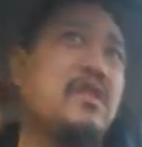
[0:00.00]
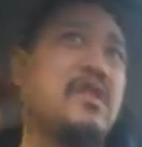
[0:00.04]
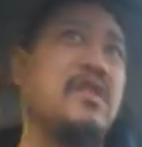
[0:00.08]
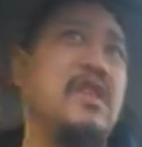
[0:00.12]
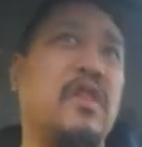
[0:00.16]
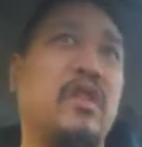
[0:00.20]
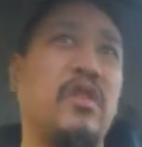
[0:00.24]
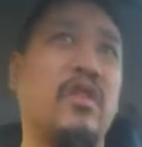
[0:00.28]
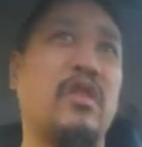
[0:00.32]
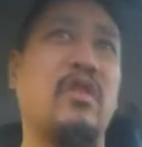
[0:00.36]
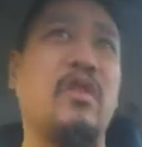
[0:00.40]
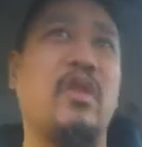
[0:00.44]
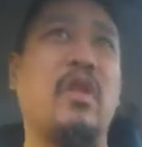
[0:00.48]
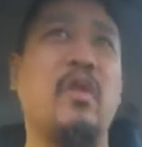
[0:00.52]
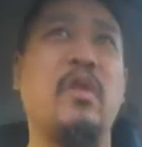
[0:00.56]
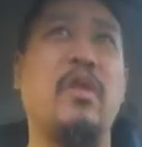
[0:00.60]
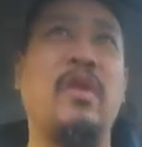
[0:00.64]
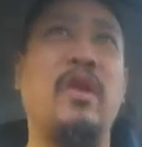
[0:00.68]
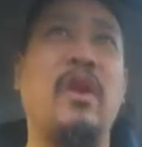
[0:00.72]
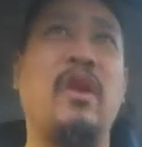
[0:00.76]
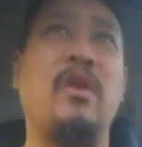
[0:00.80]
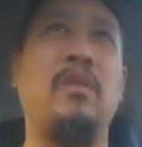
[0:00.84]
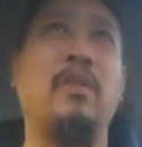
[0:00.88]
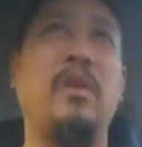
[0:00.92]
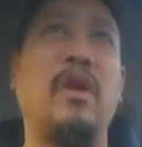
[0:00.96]
Jesus
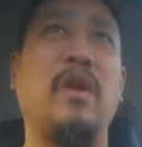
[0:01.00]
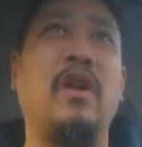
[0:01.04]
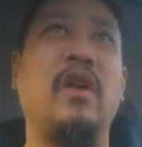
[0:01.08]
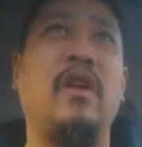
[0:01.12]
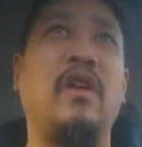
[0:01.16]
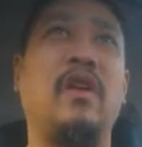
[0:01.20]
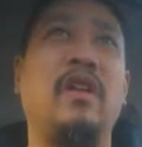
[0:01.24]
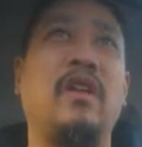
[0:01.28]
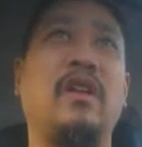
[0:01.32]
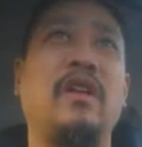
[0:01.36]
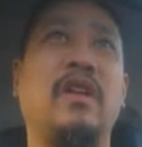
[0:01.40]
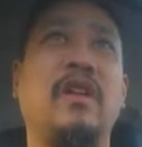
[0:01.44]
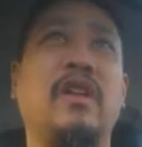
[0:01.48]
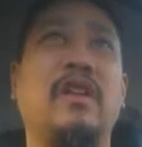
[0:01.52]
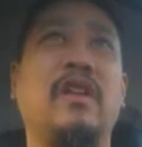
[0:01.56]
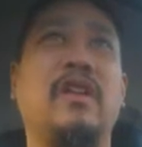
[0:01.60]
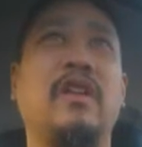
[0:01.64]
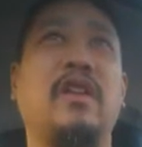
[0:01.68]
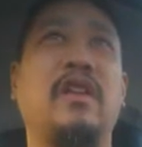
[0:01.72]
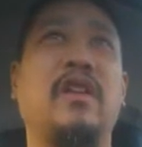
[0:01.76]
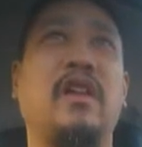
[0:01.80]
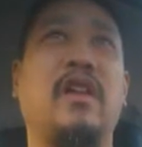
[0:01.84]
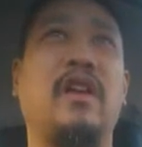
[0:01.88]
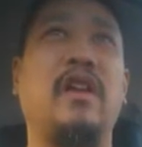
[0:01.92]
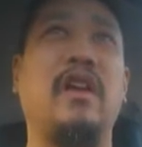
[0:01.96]
with all my heart,
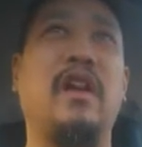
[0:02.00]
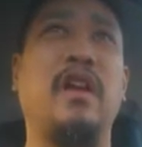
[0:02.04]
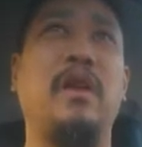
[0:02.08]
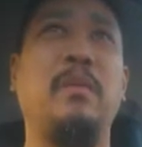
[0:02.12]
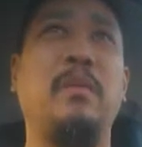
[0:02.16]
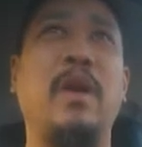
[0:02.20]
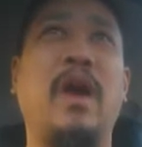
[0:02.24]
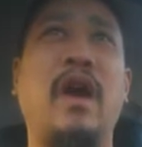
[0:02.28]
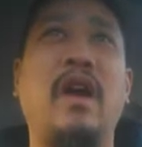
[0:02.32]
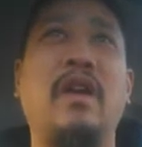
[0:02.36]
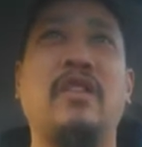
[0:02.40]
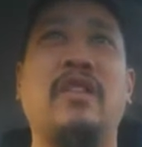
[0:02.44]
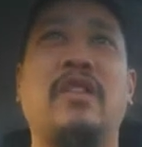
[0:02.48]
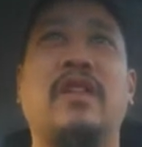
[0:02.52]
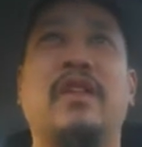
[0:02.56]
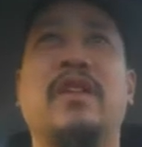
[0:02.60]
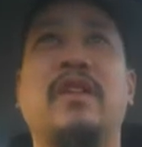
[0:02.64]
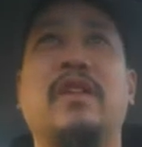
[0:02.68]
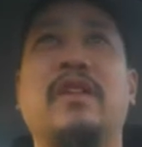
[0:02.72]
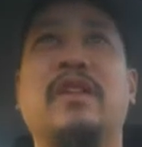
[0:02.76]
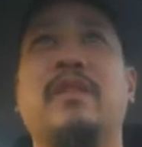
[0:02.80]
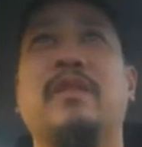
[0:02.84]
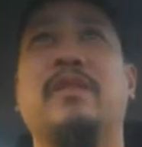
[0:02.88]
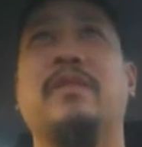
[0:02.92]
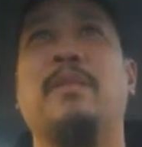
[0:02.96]
and I had
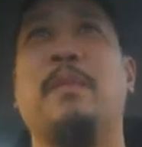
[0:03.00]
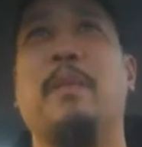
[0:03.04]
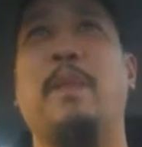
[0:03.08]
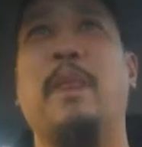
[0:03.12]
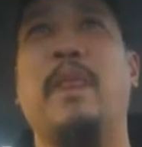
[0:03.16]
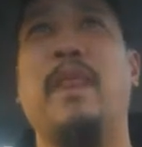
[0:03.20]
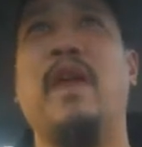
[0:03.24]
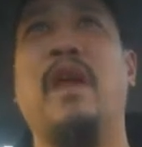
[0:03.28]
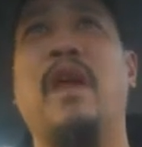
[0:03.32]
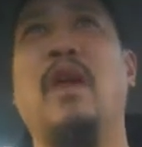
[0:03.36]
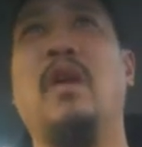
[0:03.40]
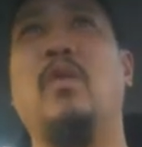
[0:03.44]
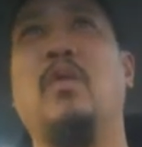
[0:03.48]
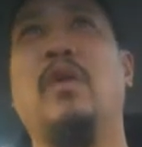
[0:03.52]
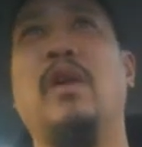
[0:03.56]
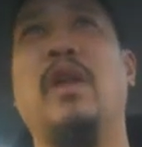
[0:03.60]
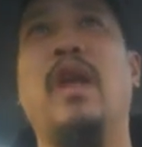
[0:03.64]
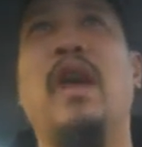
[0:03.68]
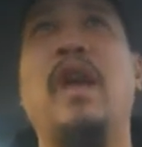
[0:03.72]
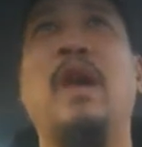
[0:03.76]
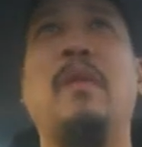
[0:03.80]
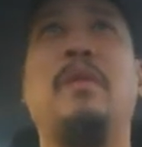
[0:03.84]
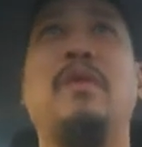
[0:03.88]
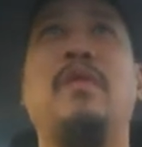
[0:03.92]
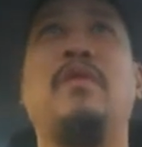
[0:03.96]
backslidden what
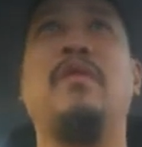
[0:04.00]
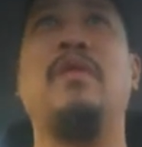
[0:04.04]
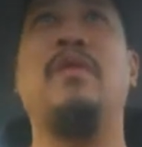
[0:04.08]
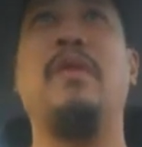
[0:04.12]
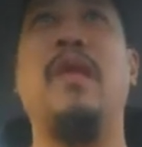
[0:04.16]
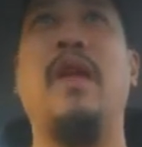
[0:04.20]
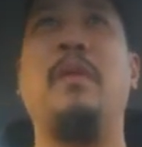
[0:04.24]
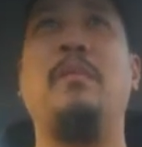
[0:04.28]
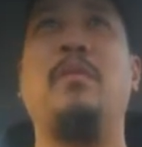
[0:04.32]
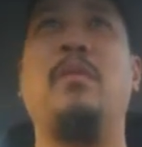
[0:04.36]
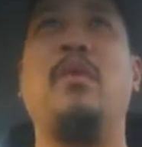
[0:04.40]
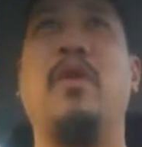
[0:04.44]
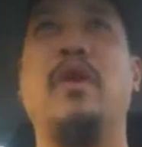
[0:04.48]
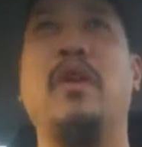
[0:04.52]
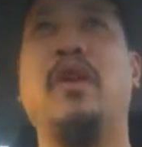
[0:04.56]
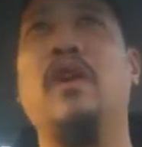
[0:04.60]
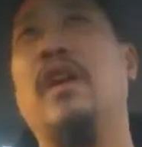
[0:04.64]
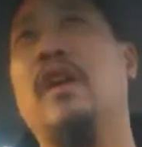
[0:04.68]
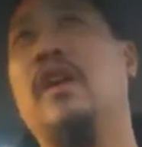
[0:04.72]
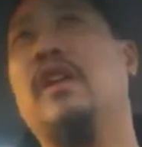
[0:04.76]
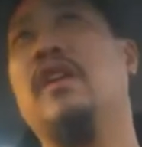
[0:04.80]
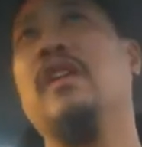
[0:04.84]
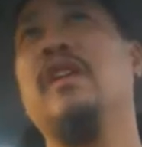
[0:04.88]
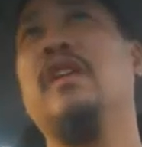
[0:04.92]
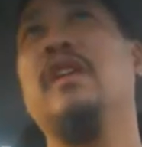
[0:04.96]
happened from that point
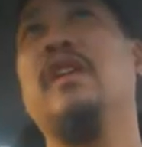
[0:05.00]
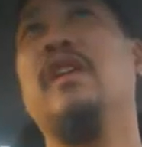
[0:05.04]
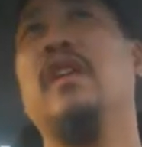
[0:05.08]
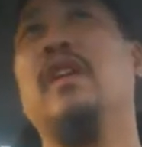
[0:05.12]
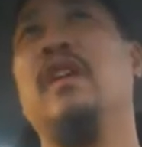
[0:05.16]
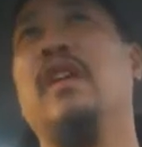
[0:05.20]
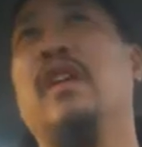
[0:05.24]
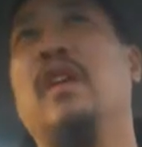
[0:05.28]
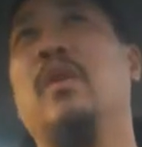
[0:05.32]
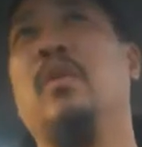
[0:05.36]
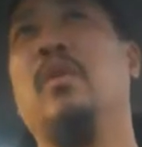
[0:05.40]
on.